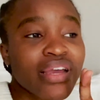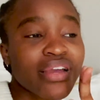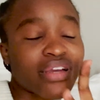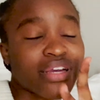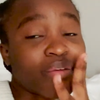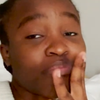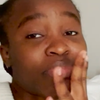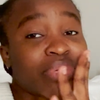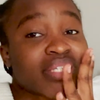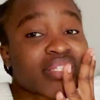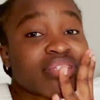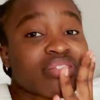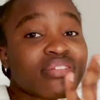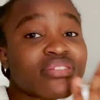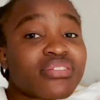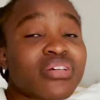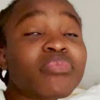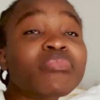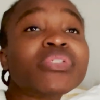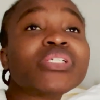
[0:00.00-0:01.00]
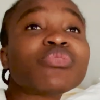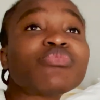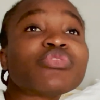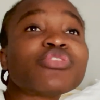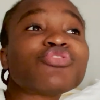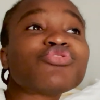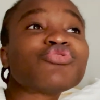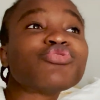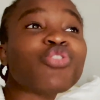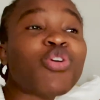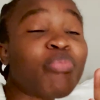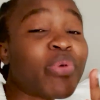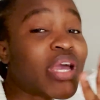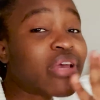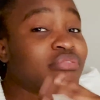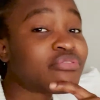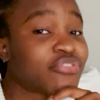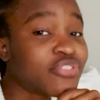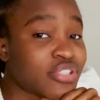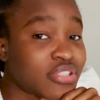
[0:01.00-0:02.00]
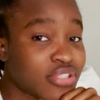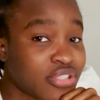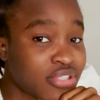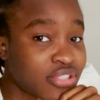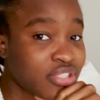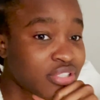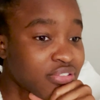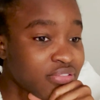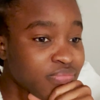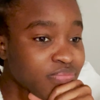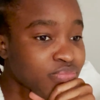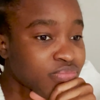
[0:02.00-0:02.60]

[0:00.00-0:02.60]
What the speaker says: And my stomach was so painful.